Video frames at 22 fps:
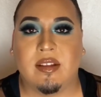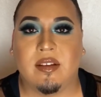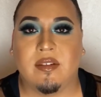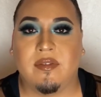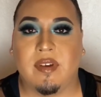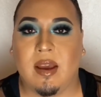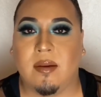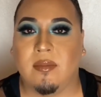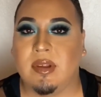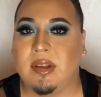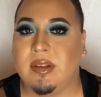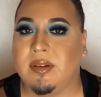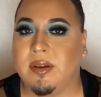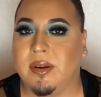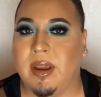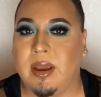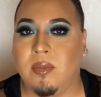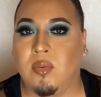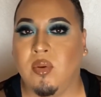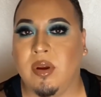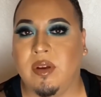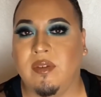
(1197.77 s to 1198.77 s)
families are
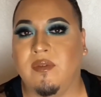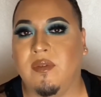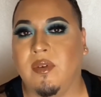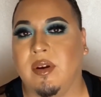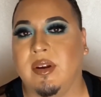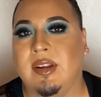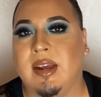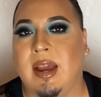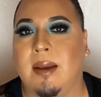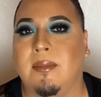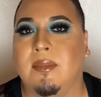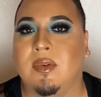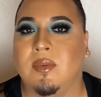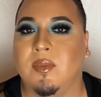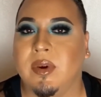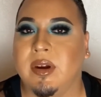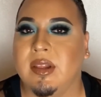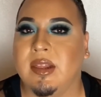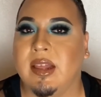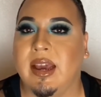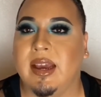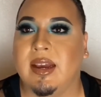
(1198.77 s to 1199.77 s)
8.4 times more
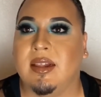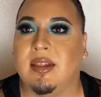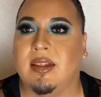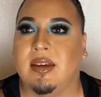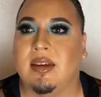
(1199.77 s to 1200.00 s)
likely